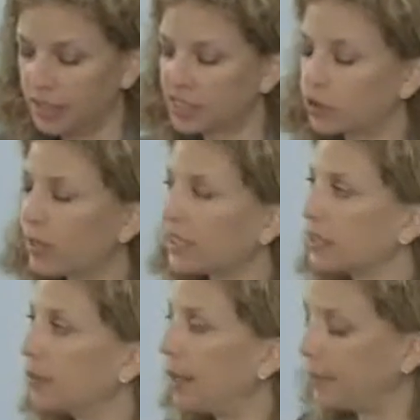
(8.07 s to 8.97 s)
This
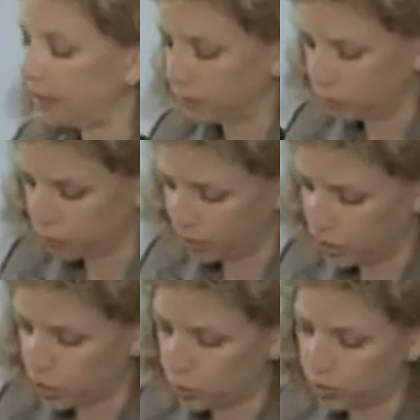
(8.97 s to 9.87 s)
critical amendment will
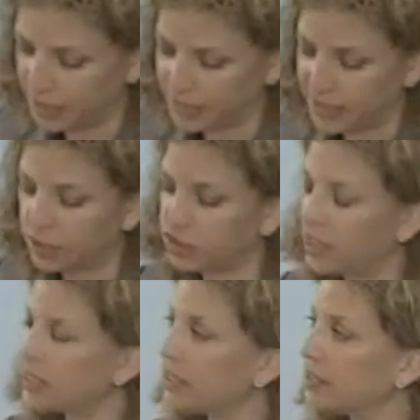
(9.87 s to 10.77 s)
ensure that senior
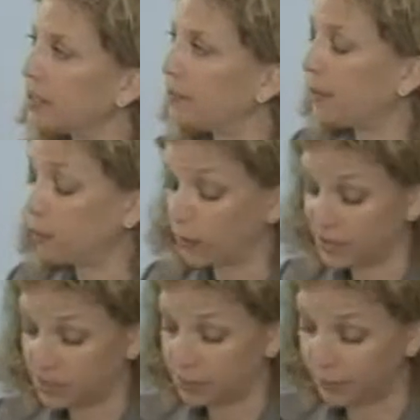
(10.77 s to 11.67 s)
citizens and people
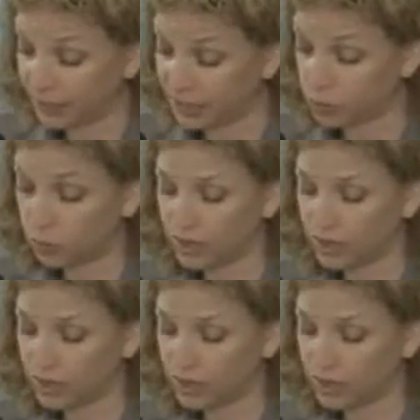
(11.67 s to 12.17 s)
with disabilities